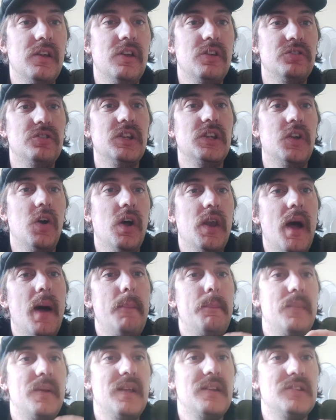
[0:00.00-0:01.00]
She got
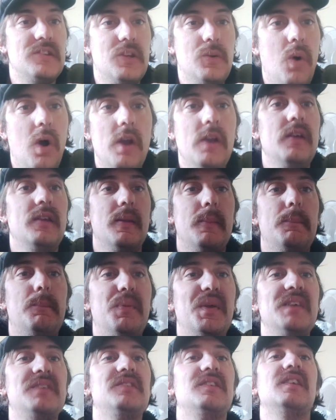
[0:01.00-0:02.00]
up and squatted and
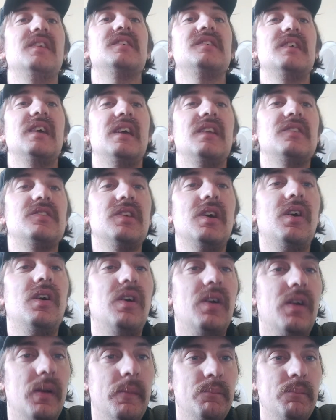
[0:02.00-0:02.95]
pissed in the seat. So,